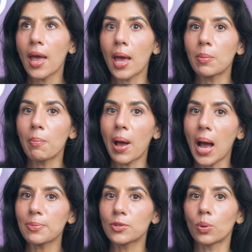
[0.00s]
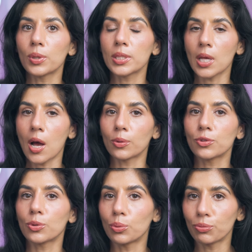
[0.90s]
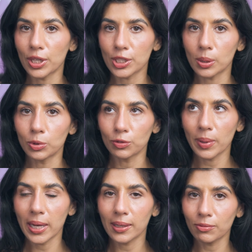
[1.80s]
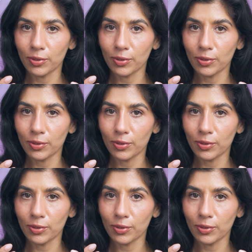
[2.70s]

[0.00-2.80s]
and maps those sounds to facial movement.